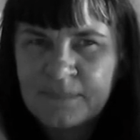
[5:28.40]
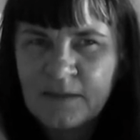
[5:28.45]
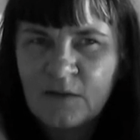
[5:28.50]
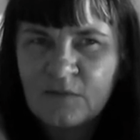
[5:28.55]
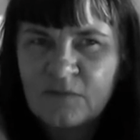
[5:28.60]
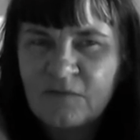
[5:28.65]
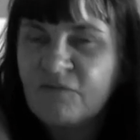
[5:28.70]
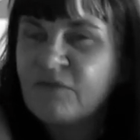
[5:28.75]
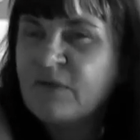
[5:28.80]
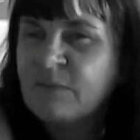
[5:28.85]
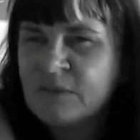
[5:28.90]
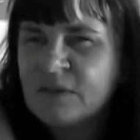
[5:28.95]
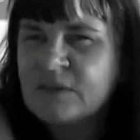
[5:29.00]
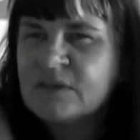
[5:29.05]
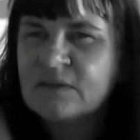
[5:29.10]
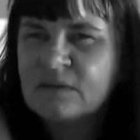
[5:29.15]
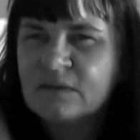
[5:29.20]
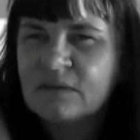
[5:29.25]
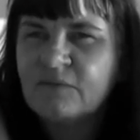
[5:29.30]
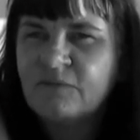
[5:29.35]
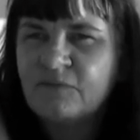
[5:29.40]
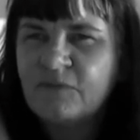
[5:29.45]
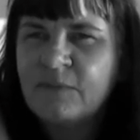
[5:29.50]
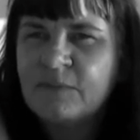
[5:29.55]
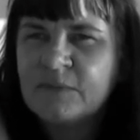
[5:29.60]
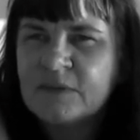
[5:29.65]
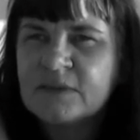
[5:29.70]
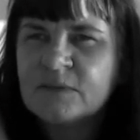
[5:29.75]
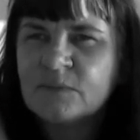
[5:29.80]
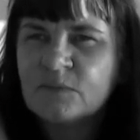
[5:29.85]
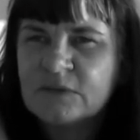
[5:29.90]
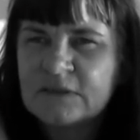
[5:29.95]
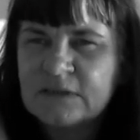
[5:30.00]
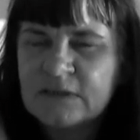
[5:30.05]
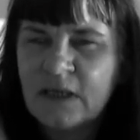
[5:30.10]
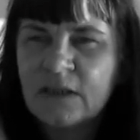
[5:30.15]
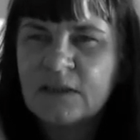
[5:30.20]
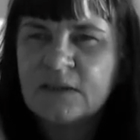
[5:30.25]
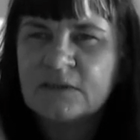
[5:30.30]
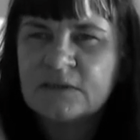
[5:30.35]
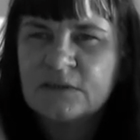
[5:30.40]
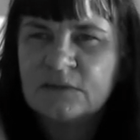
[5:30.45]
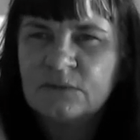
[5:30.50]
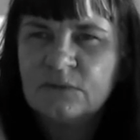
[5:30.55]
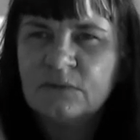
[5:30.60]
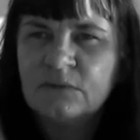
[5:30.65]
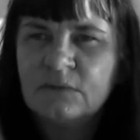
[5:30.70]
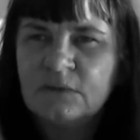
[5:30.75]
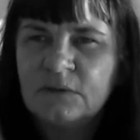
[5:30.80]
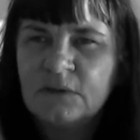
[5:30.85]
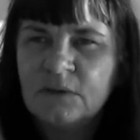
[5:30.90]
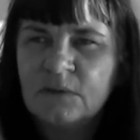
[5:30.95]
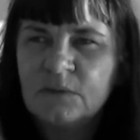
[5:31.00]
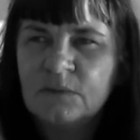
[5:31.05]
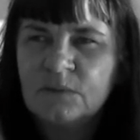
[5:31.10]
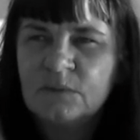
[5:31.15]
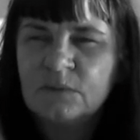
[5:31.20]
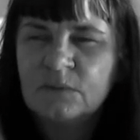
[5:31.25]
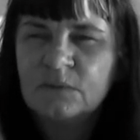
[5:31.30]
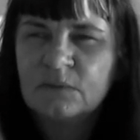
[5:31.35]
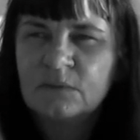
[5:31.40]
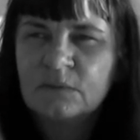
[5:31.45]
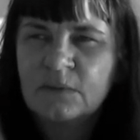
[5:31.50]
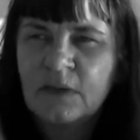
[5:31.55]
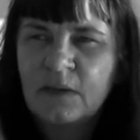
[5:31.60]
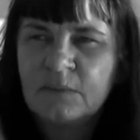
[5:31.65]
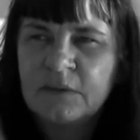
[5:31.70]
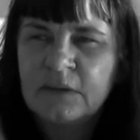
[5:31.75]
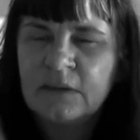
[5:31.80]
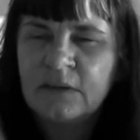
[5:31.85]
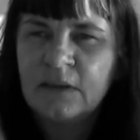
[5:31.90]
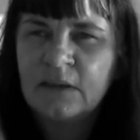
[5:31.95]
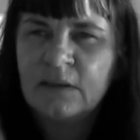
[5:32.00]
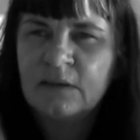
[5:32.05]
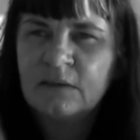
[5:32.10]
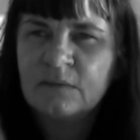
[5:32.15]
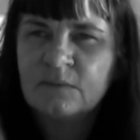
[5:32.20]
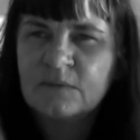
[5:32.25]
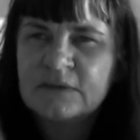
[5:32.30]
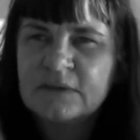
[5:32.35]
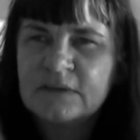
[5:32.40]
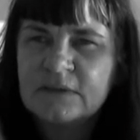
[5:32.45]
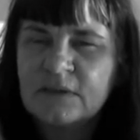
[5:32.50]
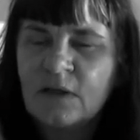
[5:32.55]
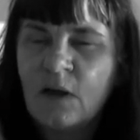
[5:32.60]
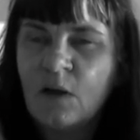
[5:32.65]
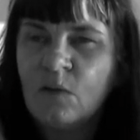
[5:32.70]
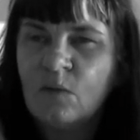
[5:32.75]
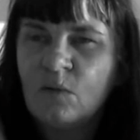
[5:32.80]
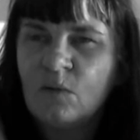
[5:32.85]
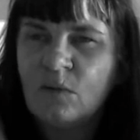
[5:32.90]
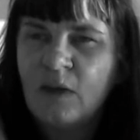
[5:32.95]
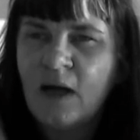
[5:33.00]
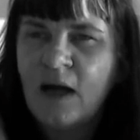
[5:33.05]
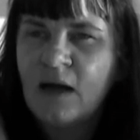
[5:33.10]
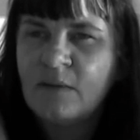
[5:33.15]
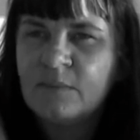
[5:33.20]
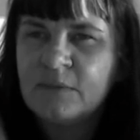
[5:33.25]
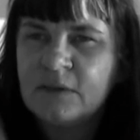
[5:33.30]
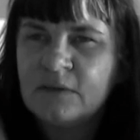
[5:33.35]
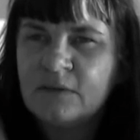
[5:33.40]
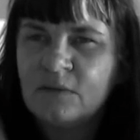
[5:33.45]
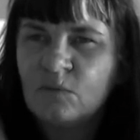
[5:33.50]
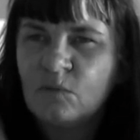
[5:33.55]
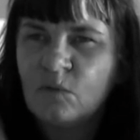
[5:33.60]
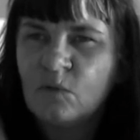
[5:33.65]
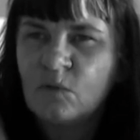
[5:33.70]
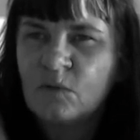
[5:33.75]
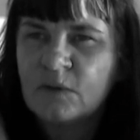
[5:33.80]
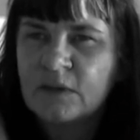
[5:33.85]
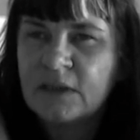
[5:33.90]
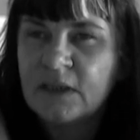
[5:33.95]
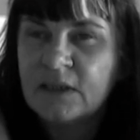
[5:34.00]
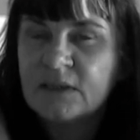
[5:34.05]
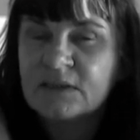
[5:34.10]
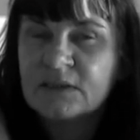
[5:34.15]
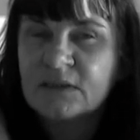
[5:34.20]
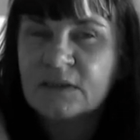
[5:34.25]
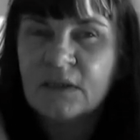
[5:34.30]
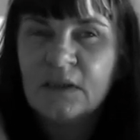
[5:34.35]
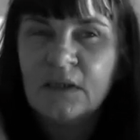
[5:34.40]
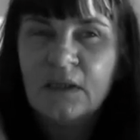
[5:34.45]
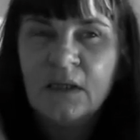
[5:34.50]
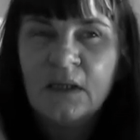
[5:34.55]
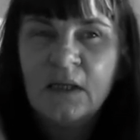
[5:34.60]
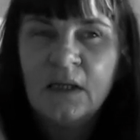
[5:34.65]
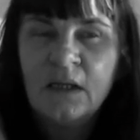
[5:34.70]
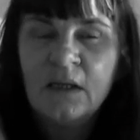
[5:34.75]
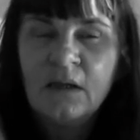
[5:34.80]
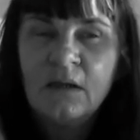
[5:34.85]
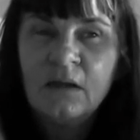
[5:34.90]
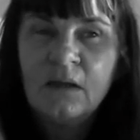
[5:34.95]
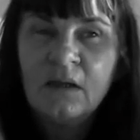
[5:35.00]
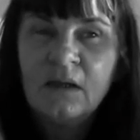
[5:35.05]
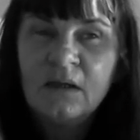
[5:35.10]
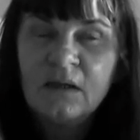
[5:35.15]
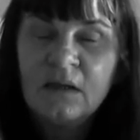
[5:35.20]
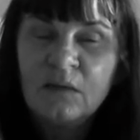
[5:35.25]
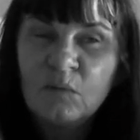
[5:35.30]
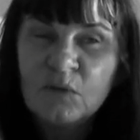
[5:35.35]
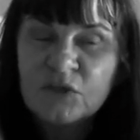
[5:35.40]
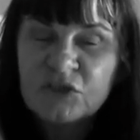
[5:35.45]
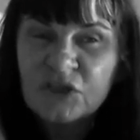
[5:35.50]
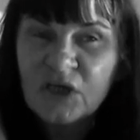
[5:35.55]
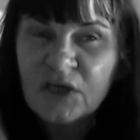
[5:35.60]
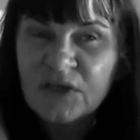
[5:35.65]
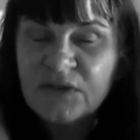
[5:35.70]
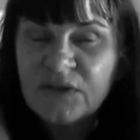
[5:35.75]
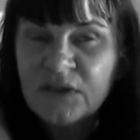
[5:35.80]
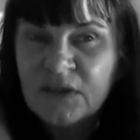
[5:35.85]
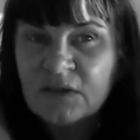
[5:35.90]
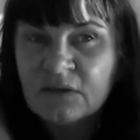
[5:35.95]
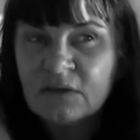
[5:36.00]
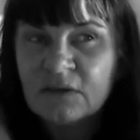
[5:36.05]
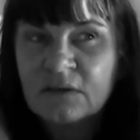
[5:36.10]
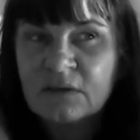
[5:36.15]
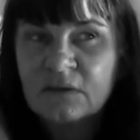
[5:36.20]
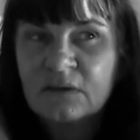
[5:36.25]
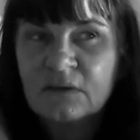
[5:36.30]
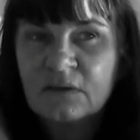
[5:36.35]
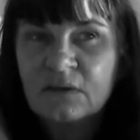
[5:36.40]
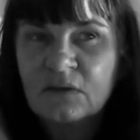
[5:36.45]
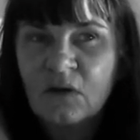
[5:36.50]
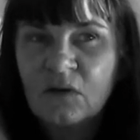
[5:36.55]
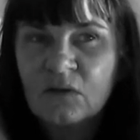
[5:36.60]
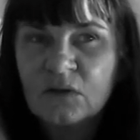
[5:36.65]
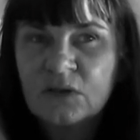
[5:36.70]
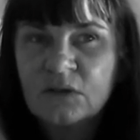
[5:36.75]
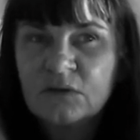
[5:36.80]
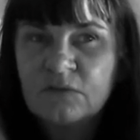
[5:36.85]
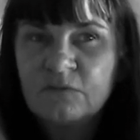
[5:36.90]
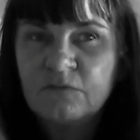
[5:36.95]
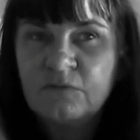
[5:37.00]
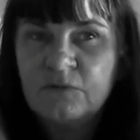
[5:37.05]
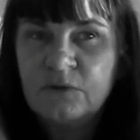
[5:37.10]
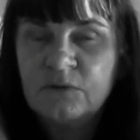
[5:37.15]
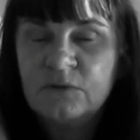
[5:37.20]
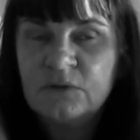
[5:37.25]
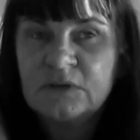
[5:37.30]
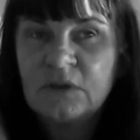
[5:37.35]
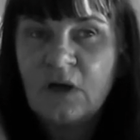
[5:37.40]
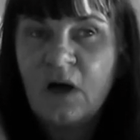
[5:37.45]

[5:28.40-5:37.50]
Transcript: The feminism was starting to, come in then, and it was this whole army, the war against, which I think got confused.